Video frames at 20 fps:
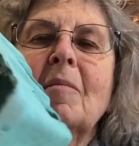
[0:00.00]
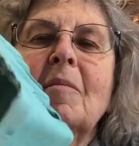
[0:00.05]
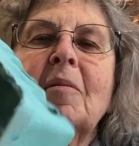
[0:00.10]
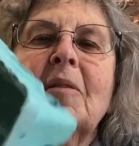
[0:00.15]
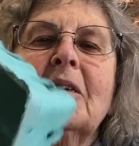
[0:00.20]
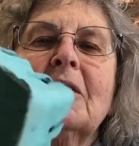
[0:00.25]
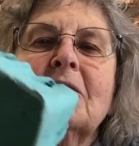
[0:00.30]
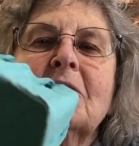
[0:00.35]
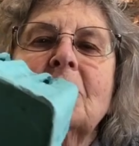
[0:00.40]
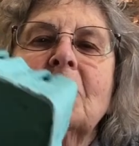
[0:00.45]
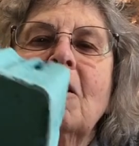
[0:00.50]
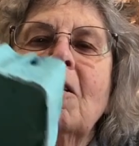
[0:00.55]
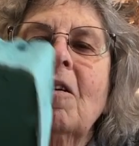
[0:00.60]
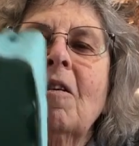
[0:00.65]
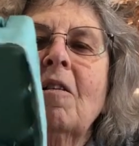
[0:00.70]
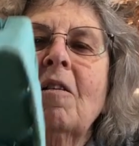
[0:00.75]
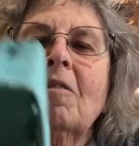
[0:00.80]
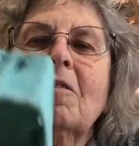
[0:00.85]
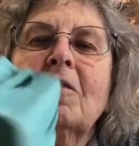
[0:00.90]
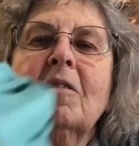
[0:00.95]
and it's
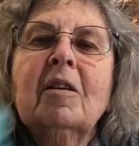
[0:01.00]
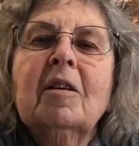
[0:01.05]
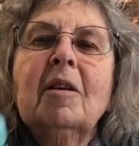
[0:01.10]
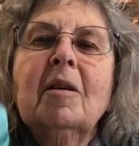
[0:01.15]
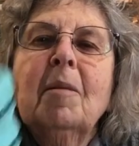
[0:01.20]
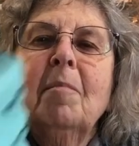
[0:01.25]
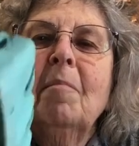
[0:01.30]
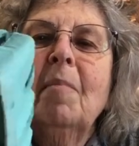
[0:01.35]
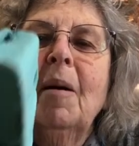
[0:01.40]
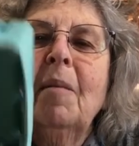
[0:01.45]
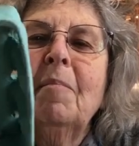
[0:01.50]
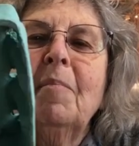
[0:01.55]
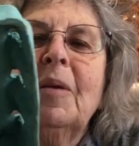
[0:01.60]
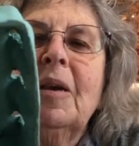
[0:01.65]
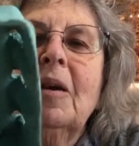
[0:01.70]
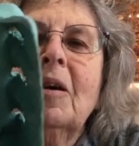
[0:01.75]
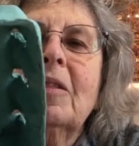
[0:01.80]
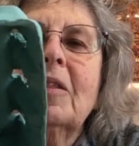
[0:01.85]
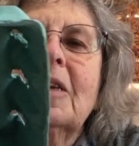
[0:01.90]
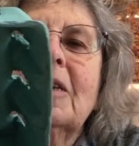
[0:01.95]
all bumpy
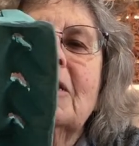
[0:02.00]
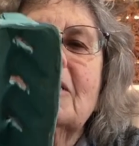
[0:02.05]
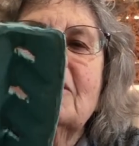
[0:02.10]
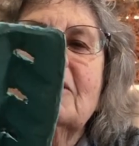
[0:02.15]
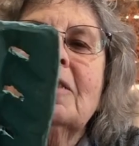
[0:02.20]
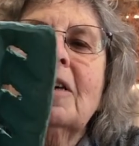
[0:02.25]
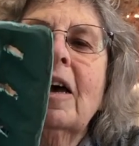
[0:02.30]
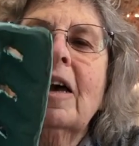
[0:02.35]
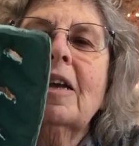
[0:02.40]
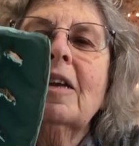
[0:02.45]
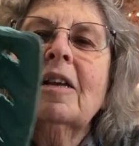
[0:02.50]
on the inside,